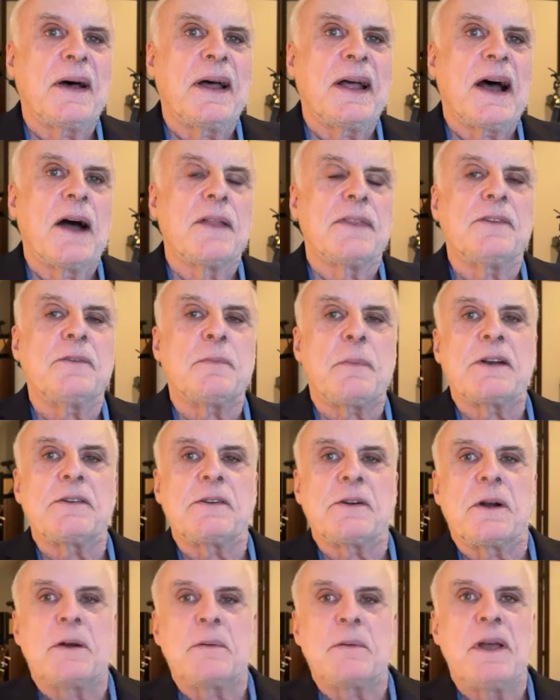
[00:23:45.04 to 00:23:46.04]
on the
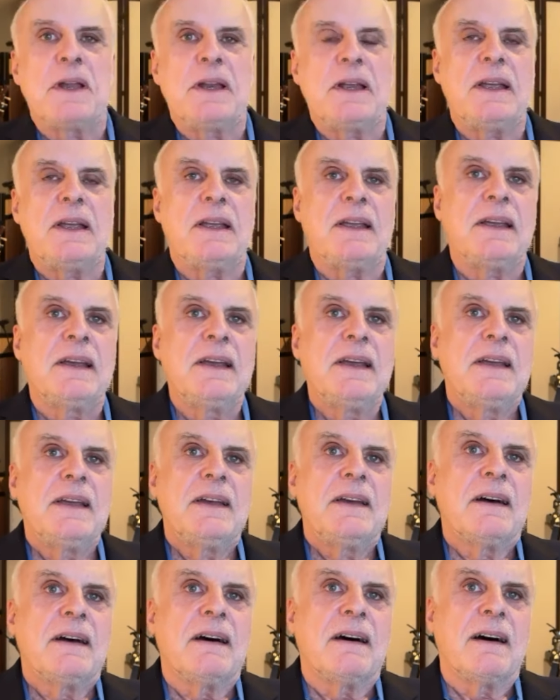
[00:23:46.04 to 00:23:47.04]
special committee?
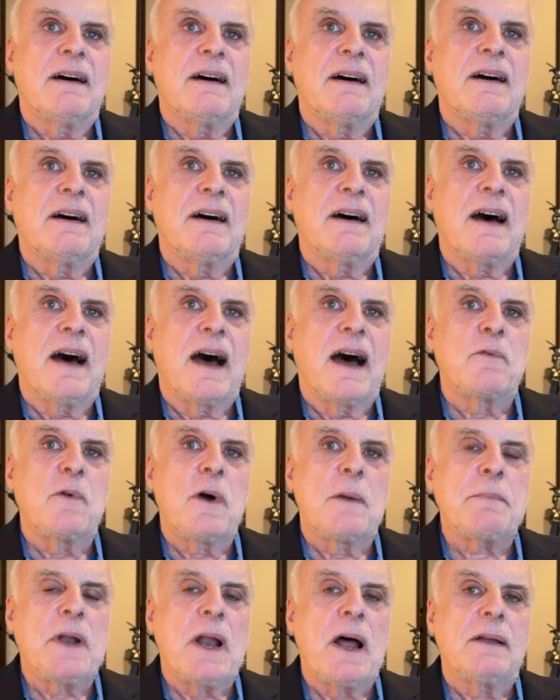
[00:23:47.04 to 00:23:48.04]
uh, on
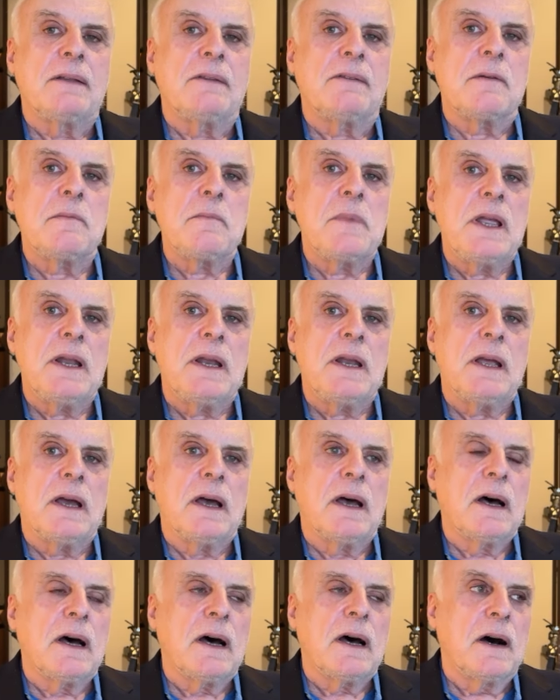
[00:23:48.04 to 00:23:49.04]
weaponizing
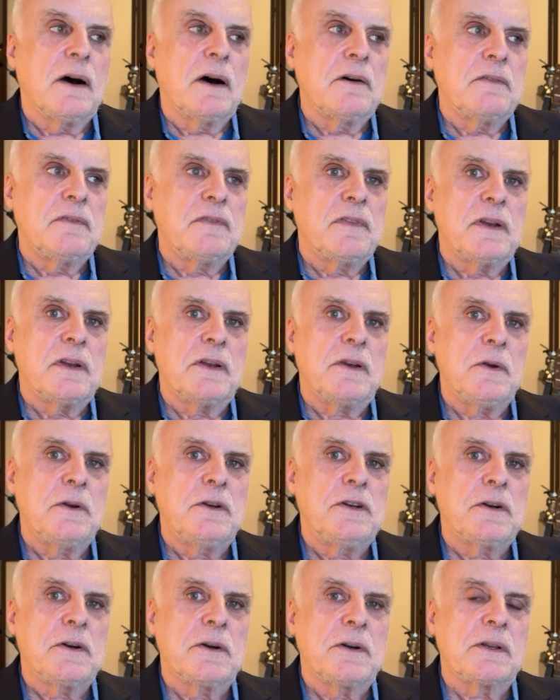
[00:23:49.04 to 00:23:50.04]
media of the two
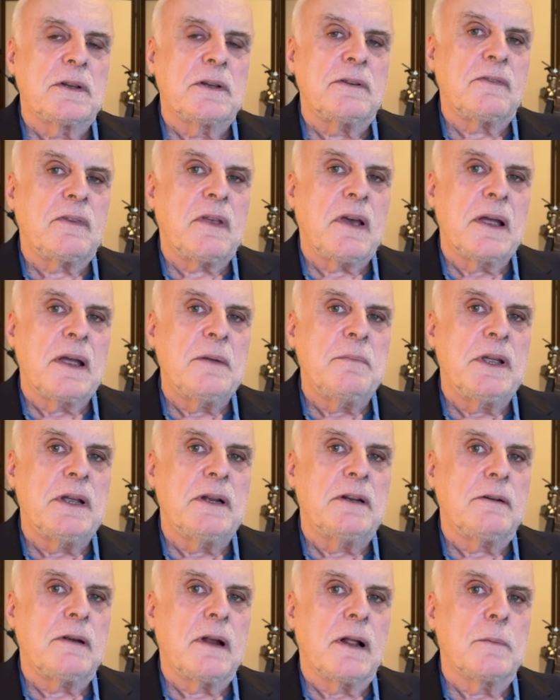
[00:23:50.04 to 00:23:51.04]
journalists, Taibbi
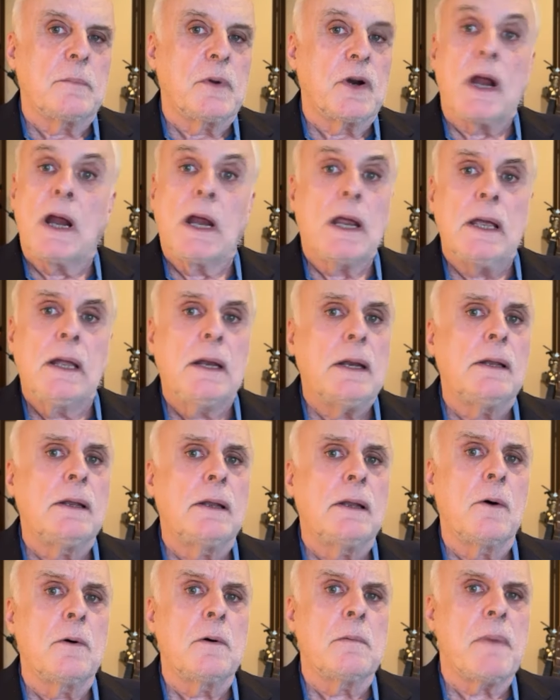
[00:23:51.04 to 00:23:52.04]
and Schellenberg. He didn't
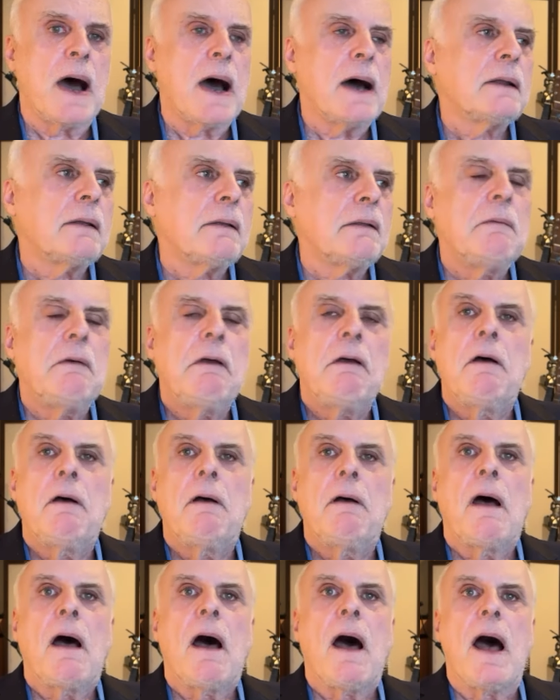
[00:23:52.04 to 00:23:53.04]
know about it.
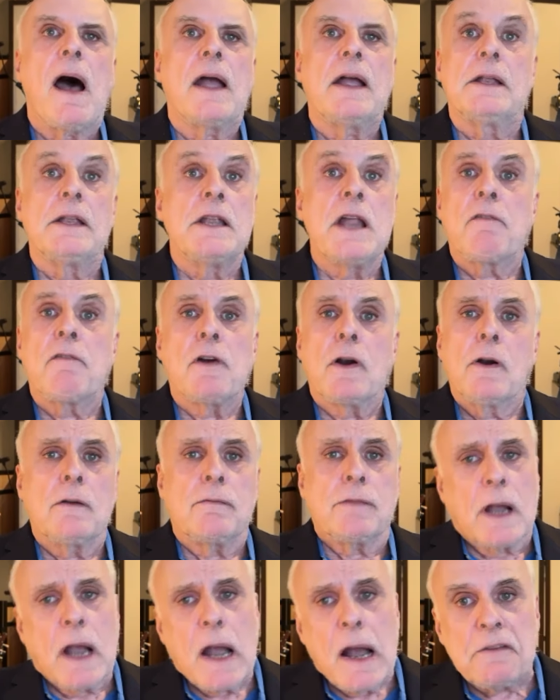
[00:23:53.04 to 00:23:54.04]
I had never heard
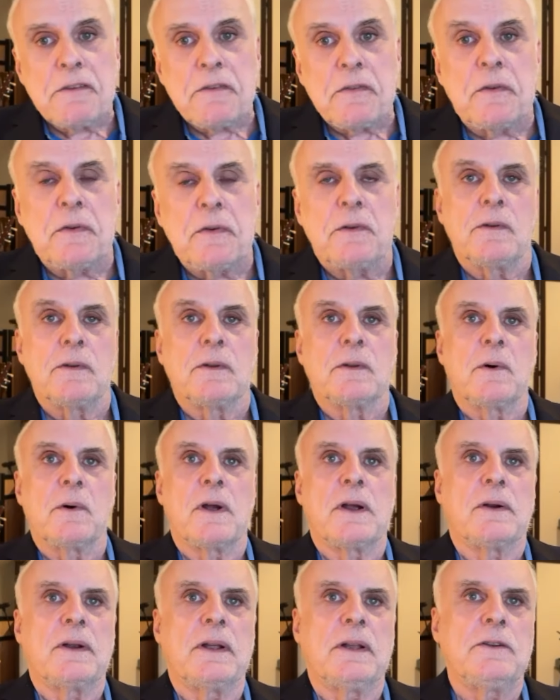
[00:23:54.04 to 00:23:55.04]
of a constitutional
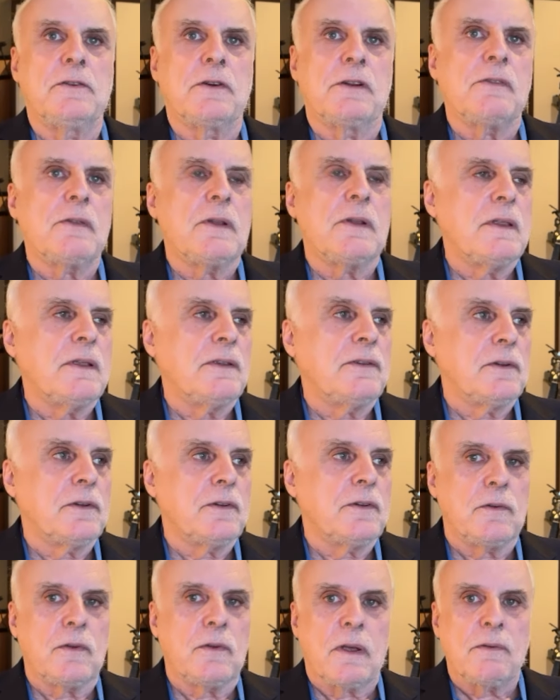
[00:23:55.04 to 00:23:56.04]
lawyer interested in these
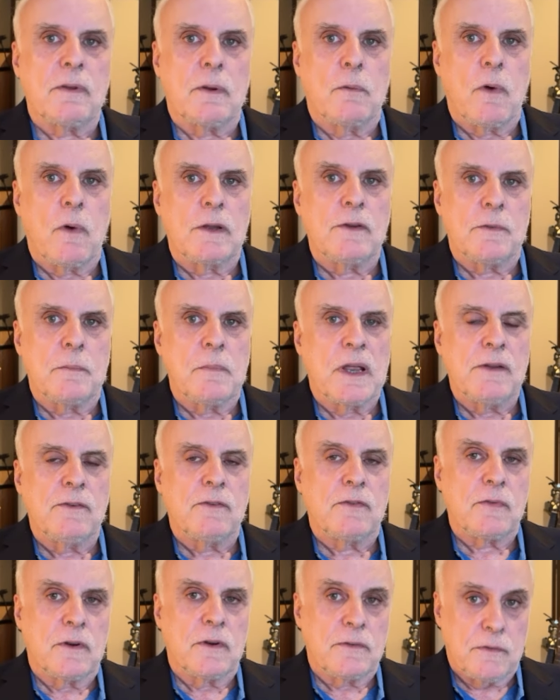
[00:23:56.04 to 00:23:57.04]
issues. I said, What's your main
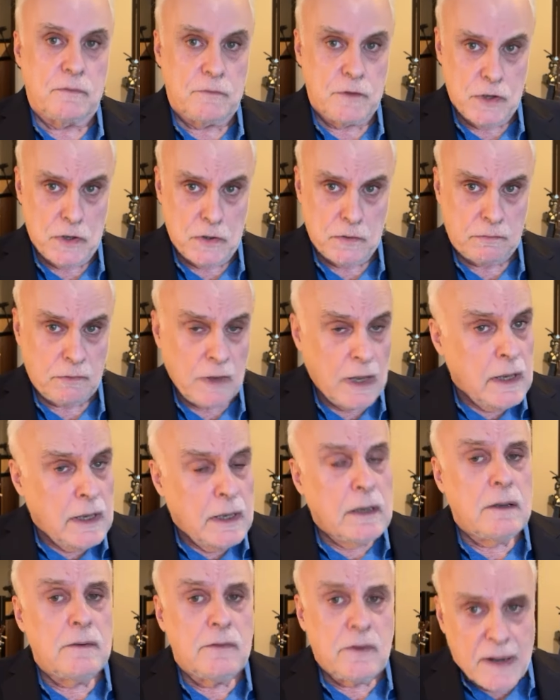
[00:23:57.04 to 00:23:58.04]
source of news?
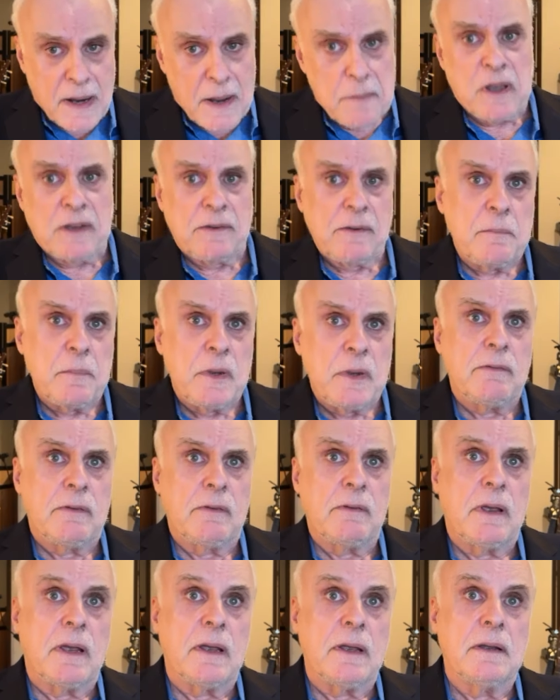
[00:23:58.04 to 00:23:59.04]
He said,
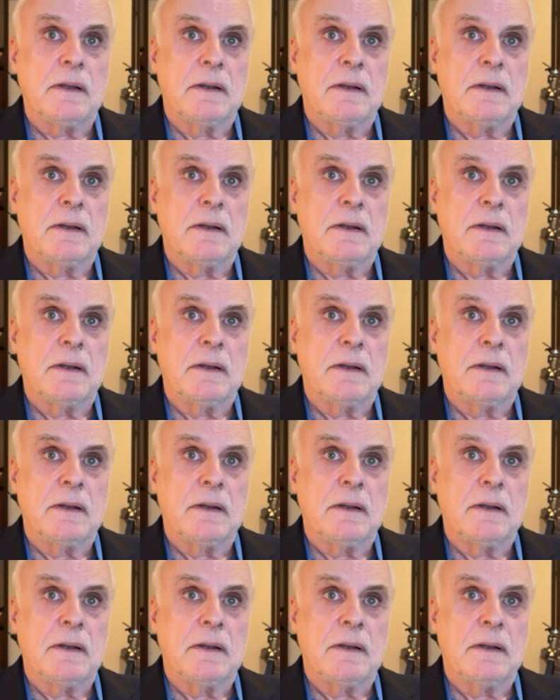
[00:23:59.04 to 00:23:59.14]
MSNBC.